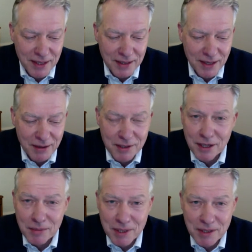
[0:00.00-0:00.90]
those
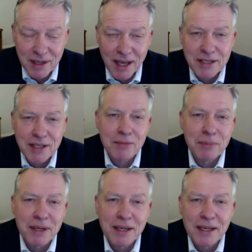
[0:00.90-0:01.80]
terms into the lexicon, but
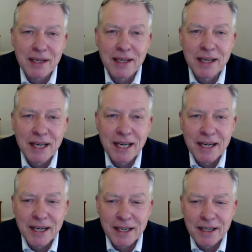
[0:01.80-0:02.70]

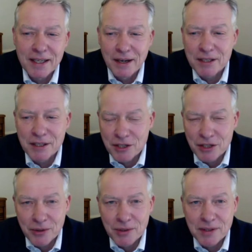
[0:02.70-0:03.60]
it's in
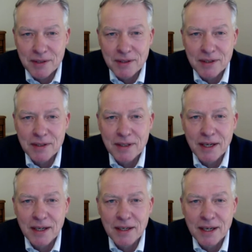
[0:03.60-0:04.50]
Scruton's
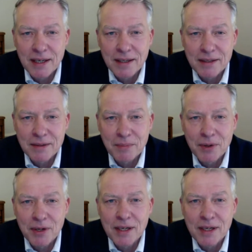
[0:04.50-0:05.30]
England book.